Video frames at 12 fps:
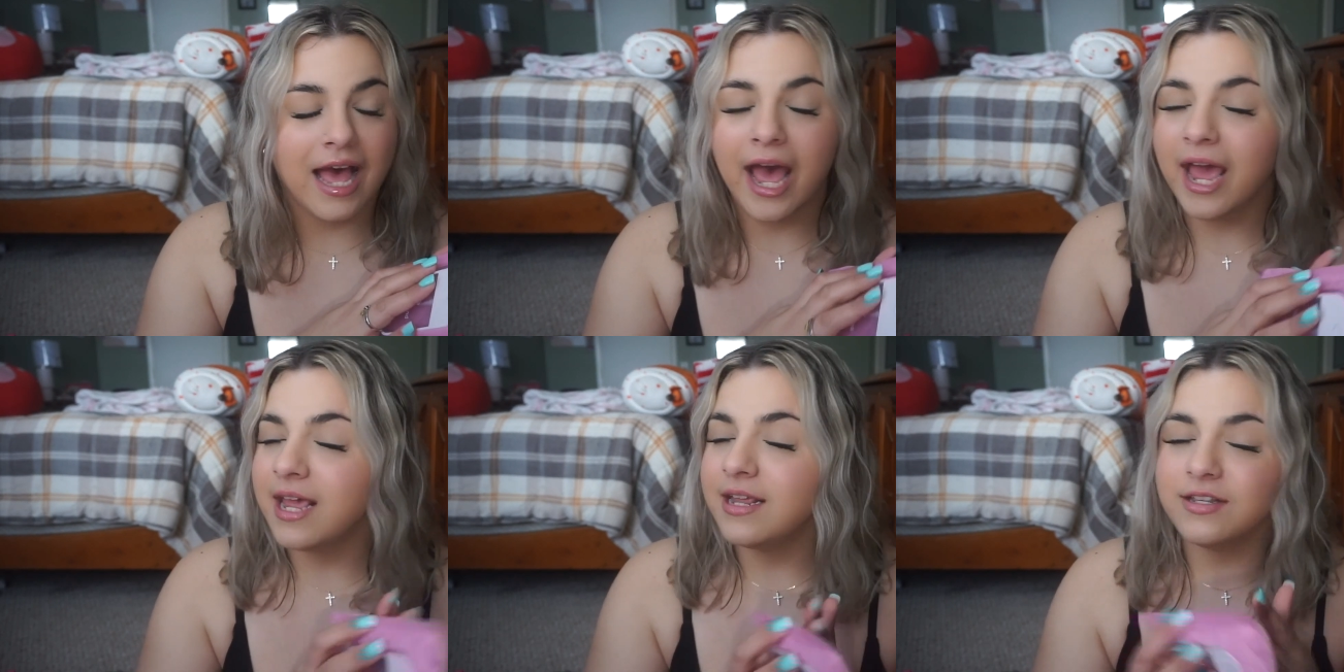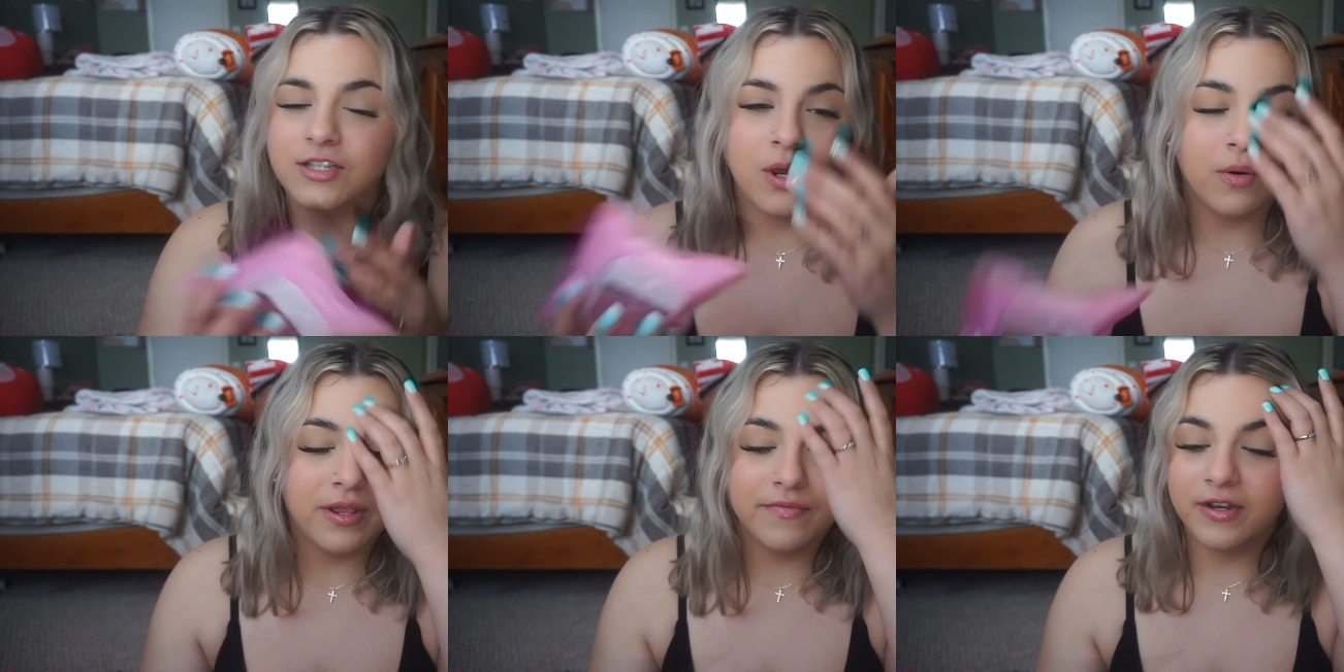I
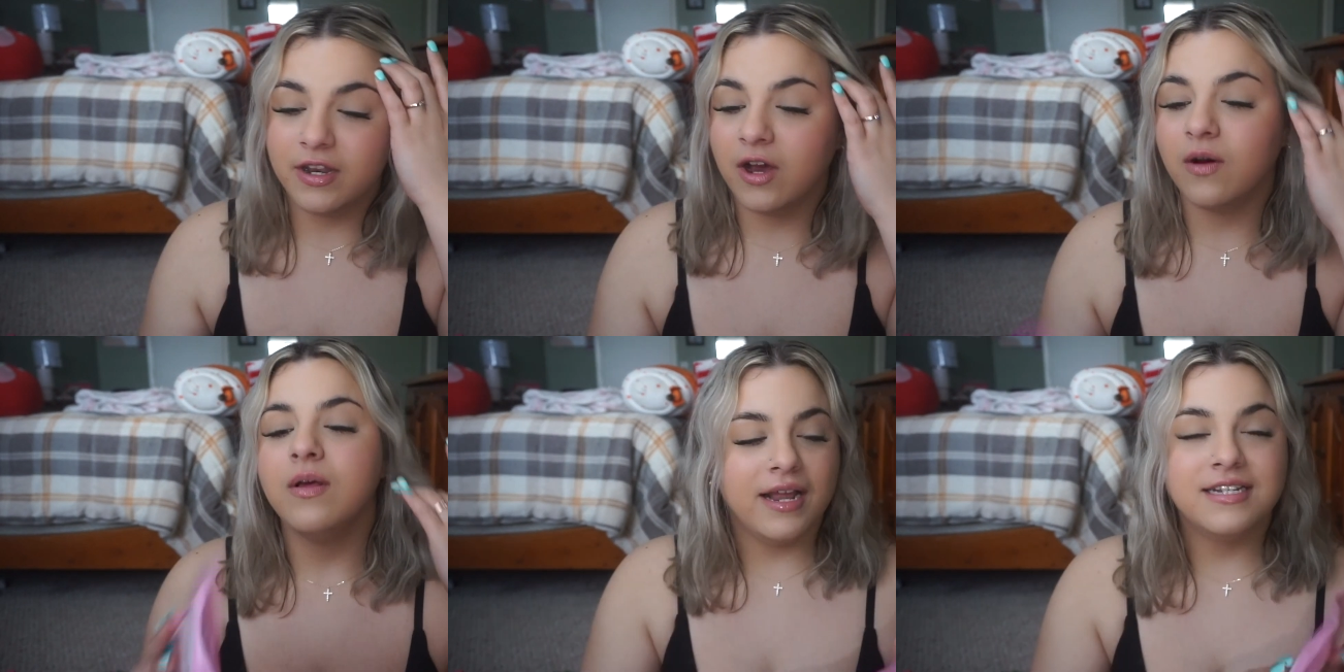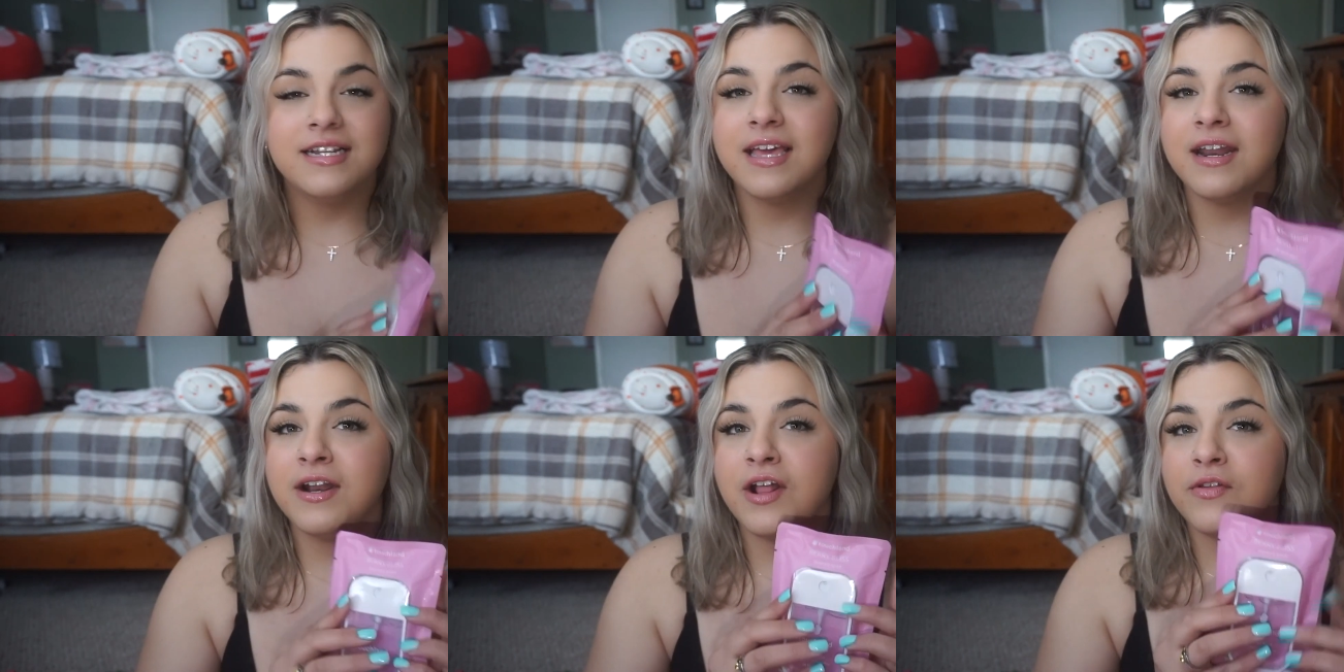don't even know. I did
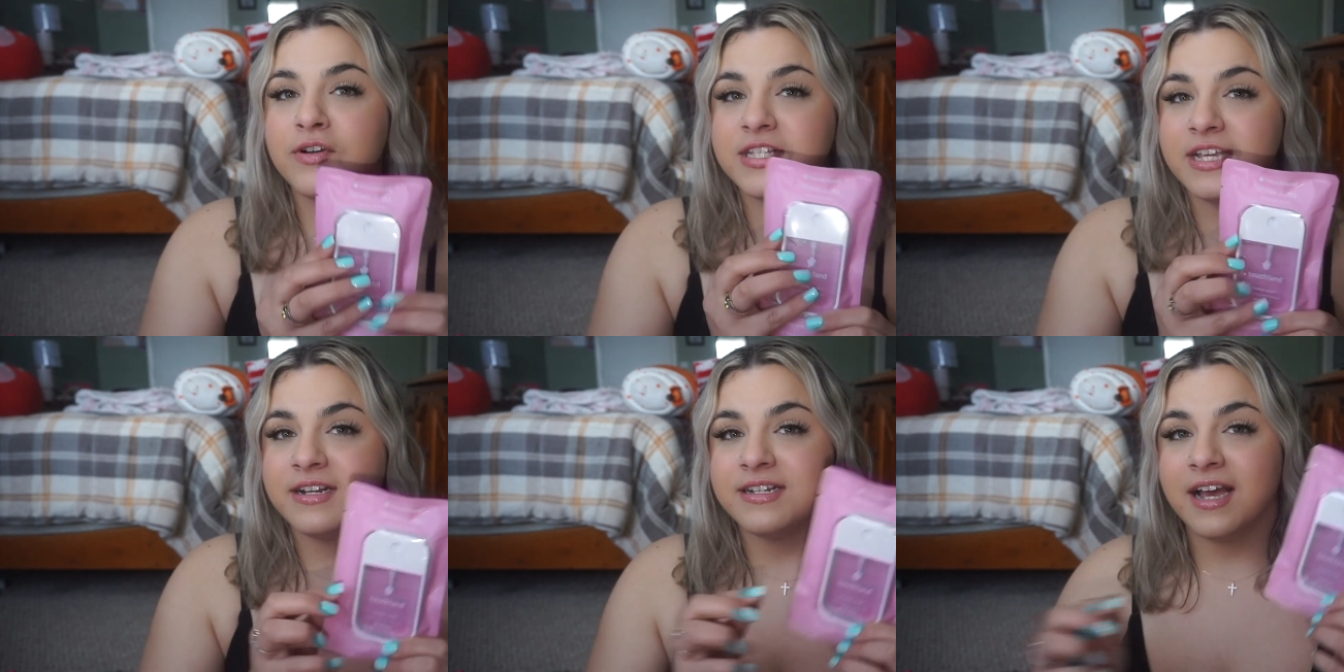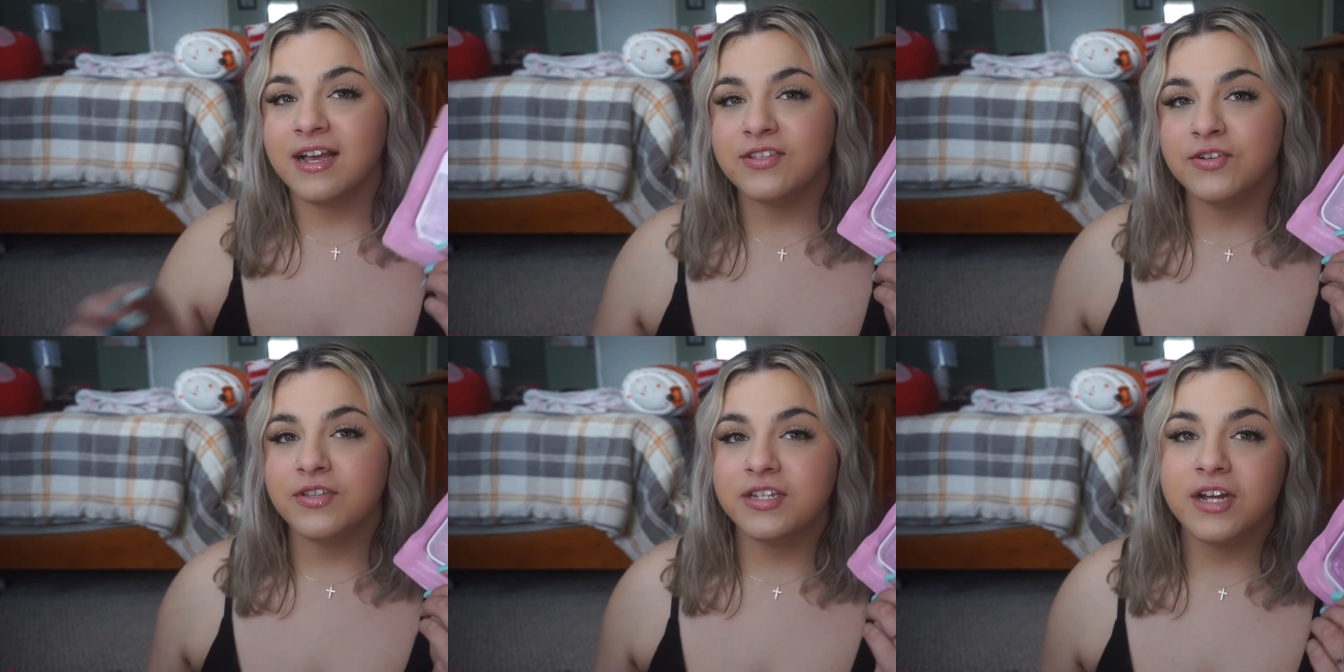get another
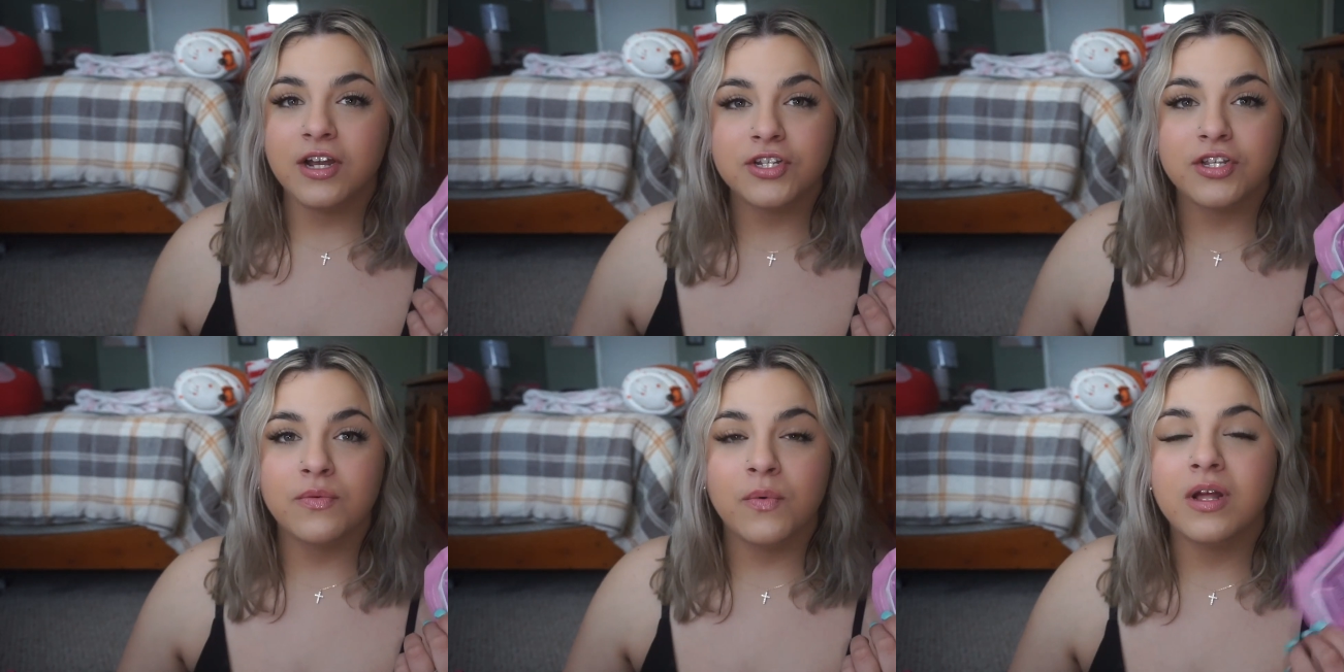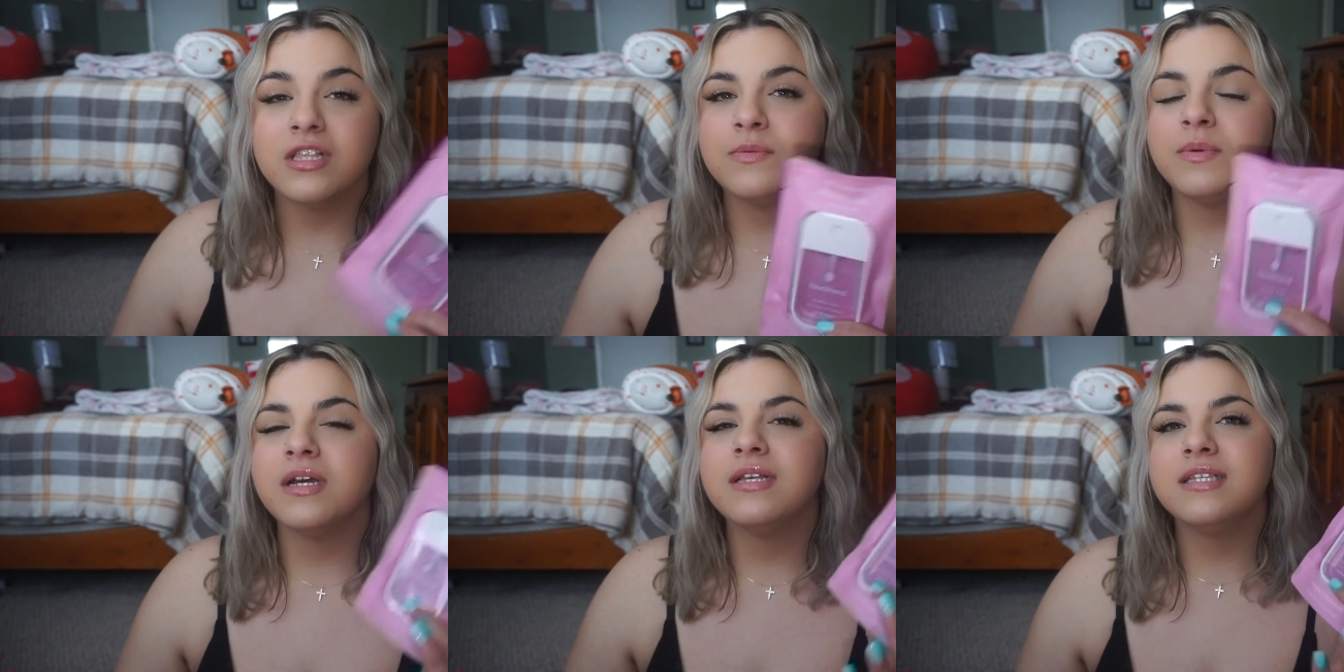sanitizer, the Touchland ones,
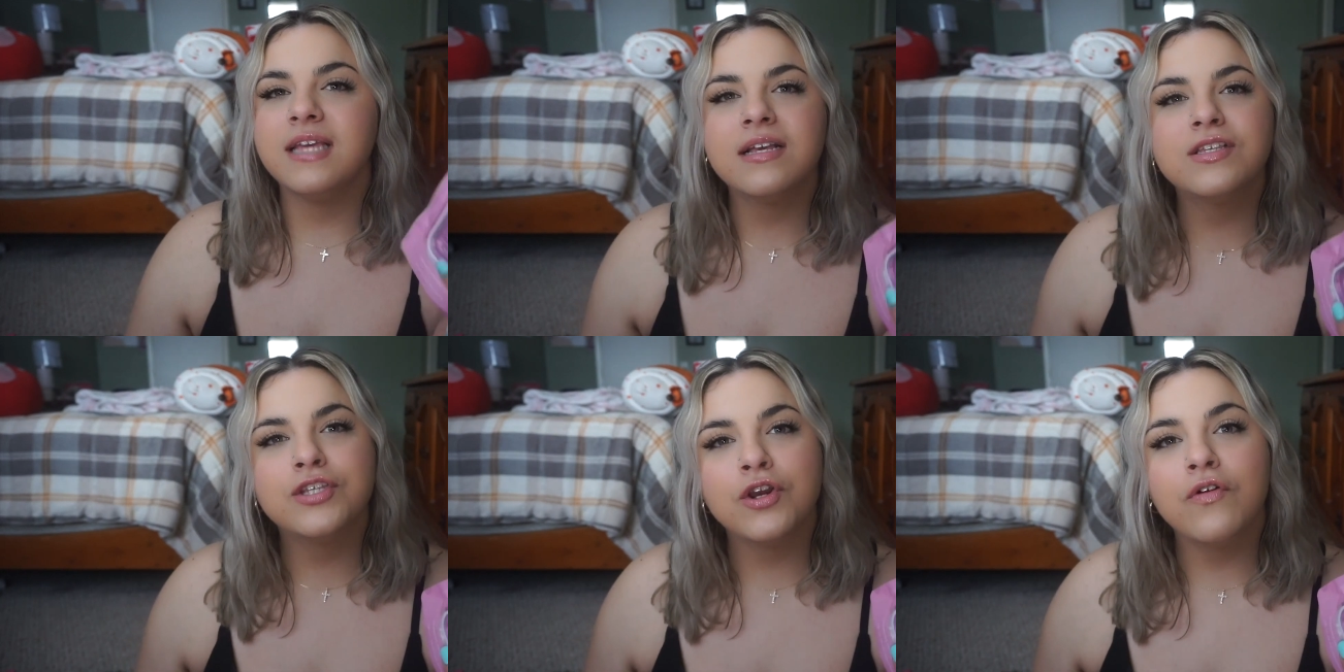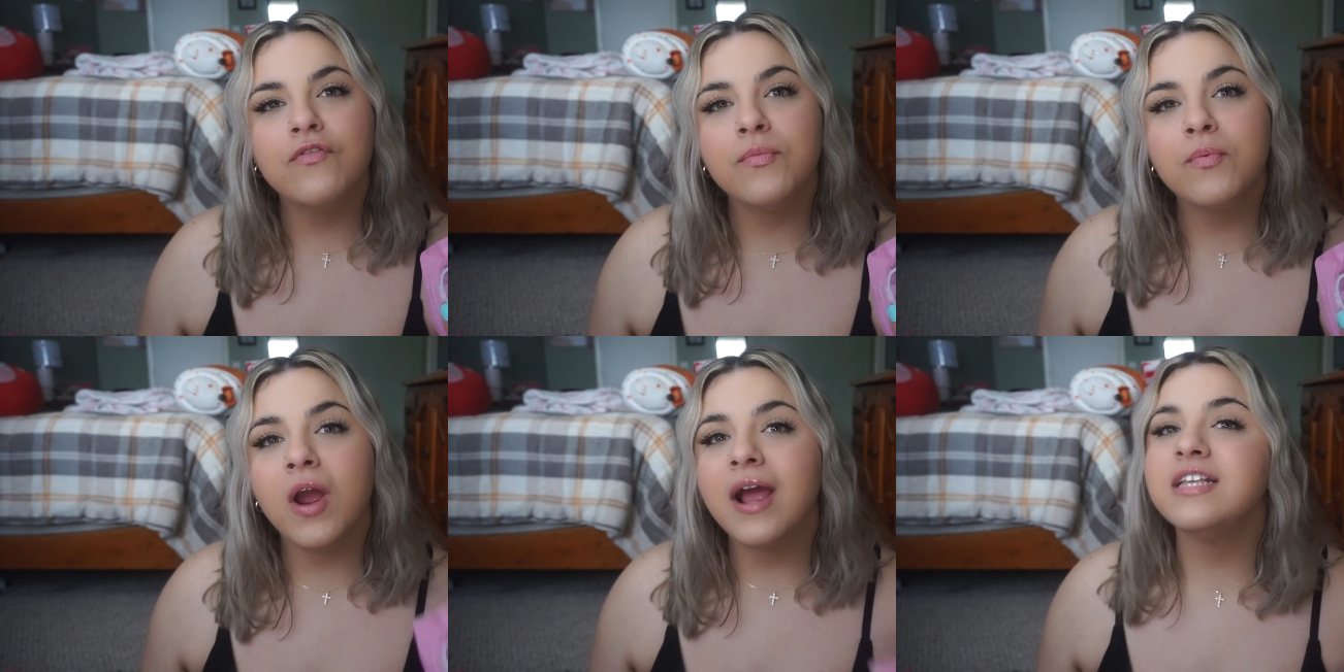because yes, they're
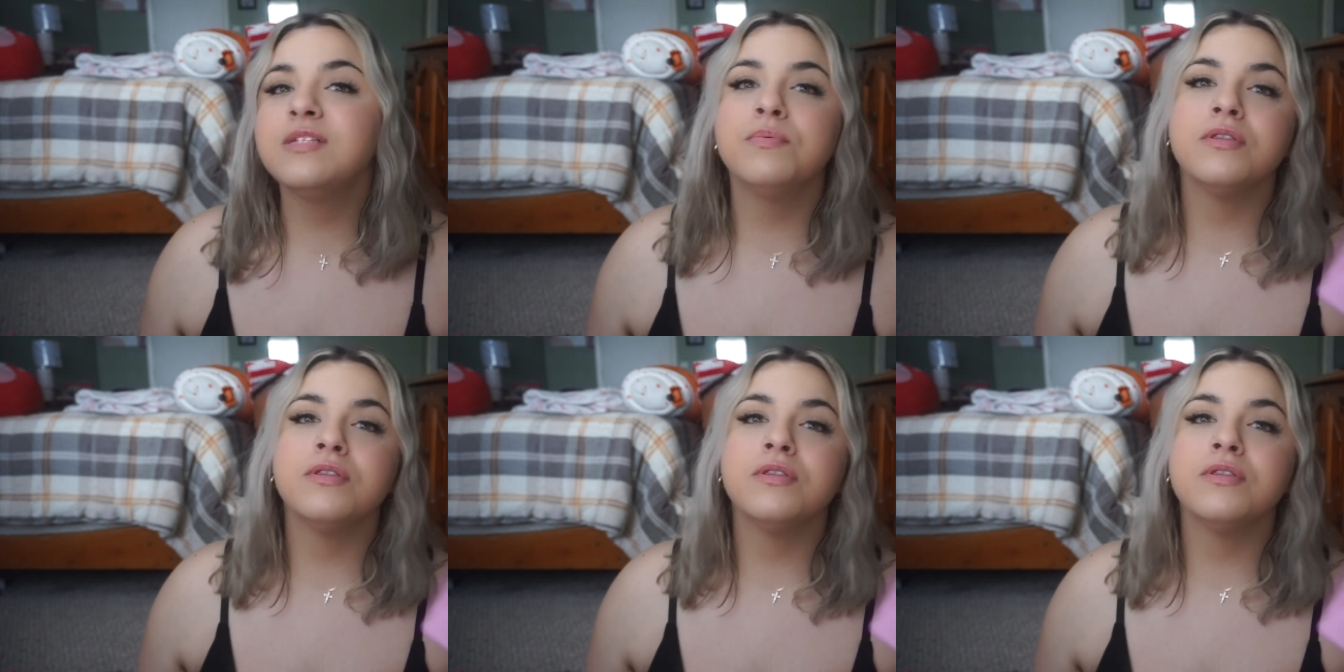overpriced,